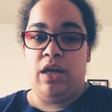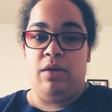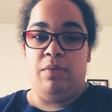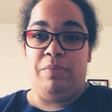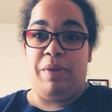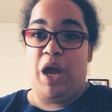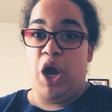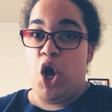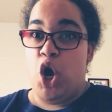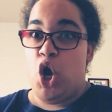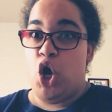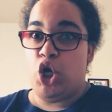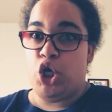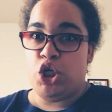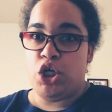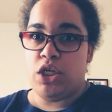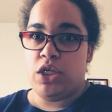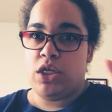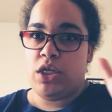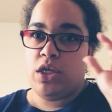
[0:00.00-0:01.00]
That
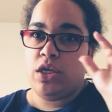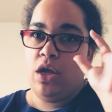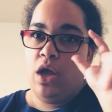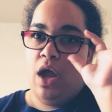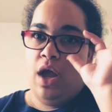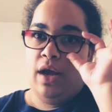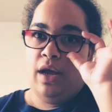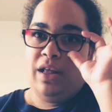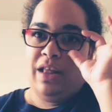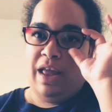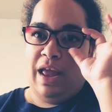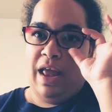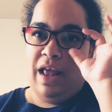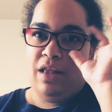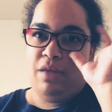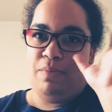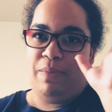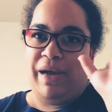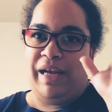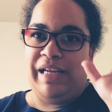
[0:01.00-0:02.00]
hurts because it
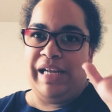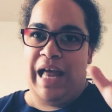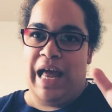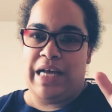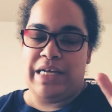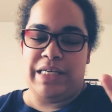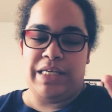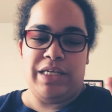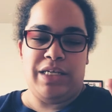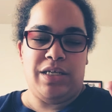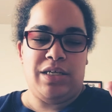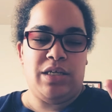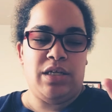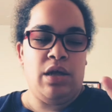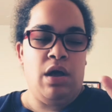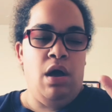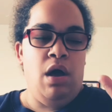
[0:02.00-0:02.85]
hits my glasses.